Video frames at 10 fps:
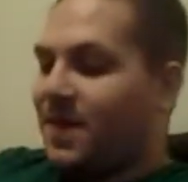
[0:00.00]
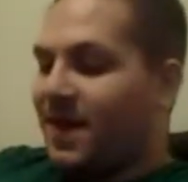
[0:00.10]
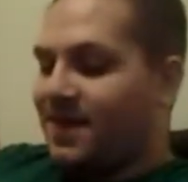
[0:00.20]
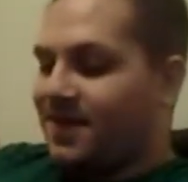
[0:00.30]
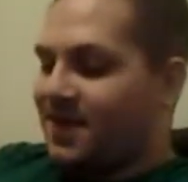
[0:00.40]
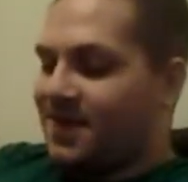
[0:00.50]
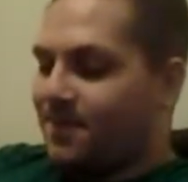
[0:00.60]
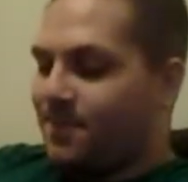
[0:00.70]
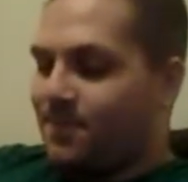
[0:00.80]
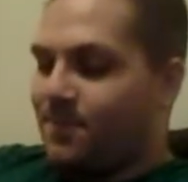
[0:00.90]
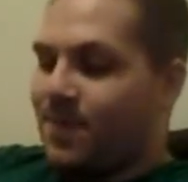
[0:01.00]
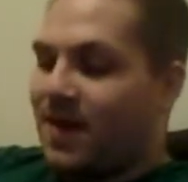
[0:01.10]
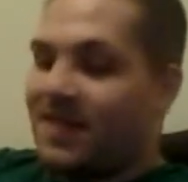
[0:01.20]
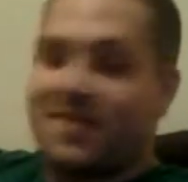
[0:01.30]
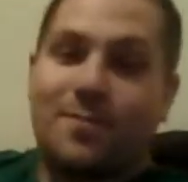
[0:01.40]
It's this
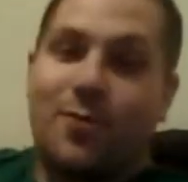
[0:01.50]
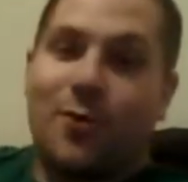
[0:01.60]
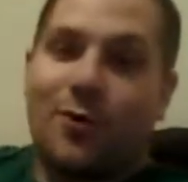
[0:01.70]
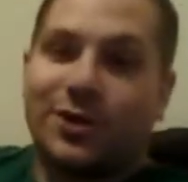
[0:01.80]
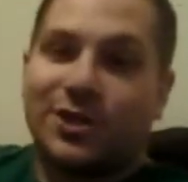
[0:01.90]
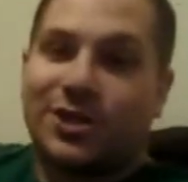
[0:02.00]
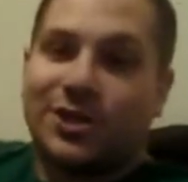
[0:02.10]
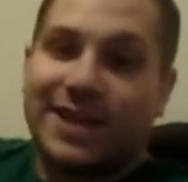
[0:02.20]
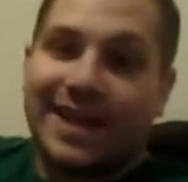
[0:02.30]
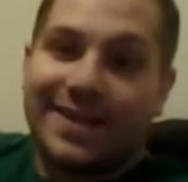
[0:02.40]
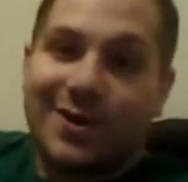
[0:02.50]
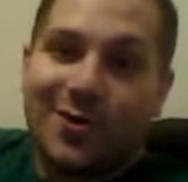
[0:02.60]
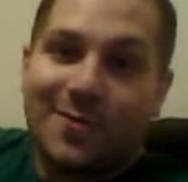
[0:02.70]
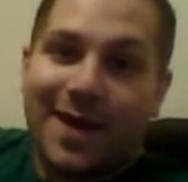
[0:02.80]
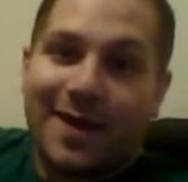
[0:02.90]
piss poor shit
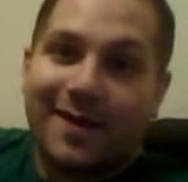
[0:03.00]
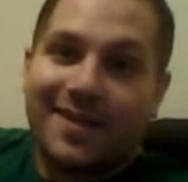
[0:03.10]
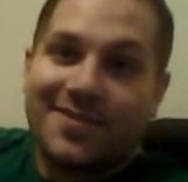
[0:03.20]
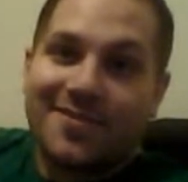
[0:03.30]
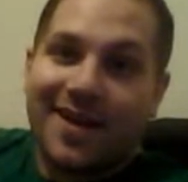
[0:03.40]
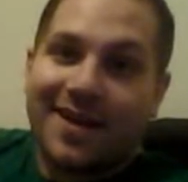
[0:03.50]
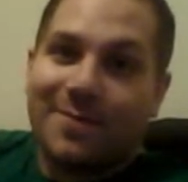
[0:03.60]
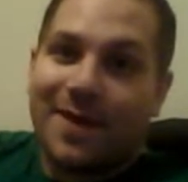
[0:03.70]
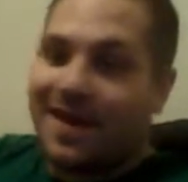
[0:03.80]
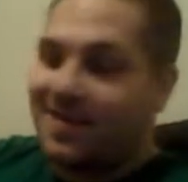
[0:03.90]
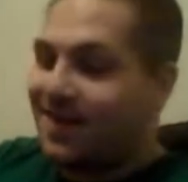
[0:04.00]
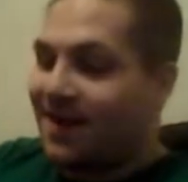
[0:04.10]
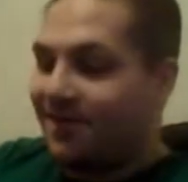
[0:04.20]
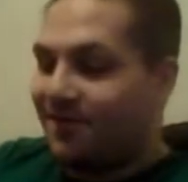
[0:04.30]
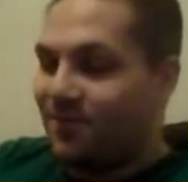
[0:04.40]
you Americans try to pass
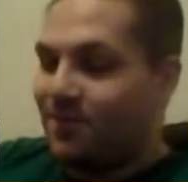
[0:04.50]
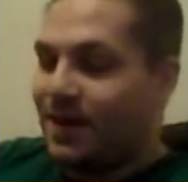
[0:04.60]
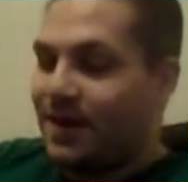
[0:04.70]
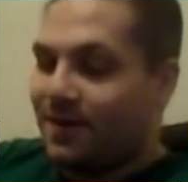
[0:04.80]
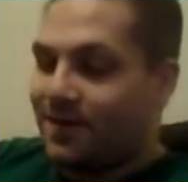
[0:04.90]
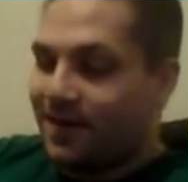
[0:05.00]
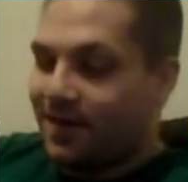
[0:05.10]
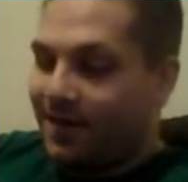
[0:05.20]
off for beer.